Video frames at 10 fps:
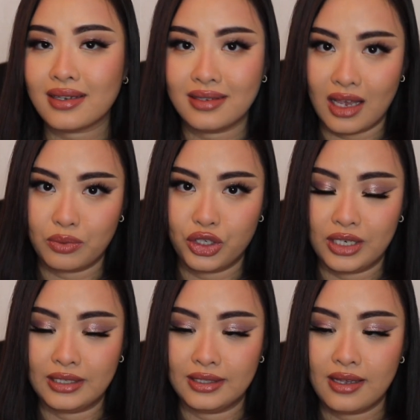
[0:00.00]

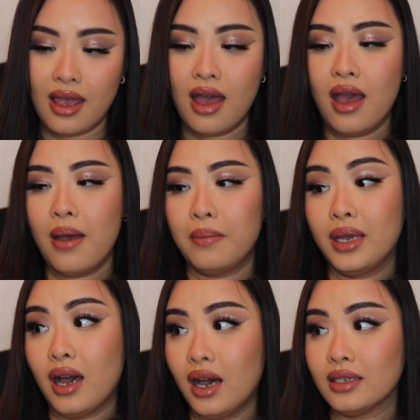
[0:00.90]
exceptions
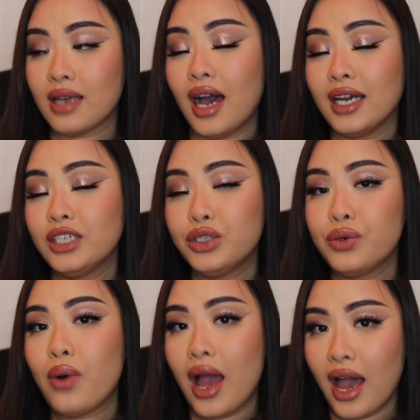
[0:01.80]
because I
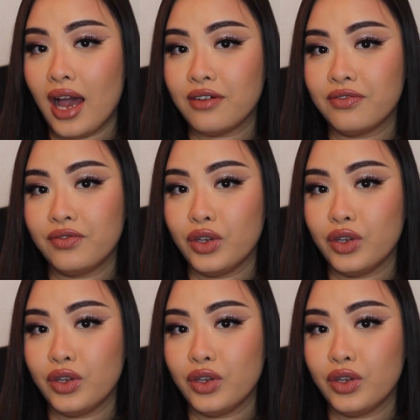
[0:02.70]
do have,